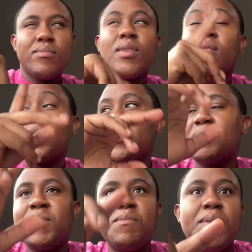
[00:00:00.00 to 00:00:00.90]
That was
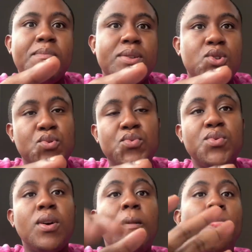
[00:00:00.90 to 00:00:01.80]
me and paper two.
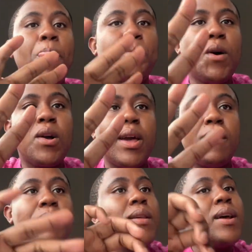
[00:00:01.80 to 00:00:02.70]
Okay,
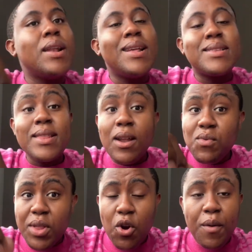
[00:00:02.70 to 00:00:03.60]
let's start
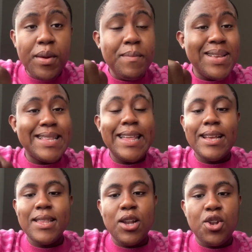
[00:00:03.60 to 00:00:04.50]
with the common
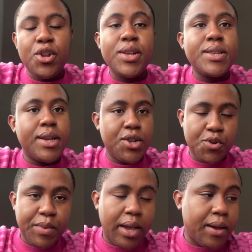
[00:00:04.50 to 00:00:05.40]
mistakes that learners tend to
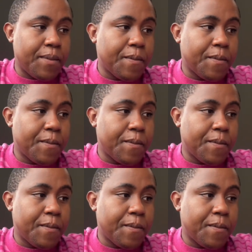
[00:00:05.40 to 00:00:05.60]
make.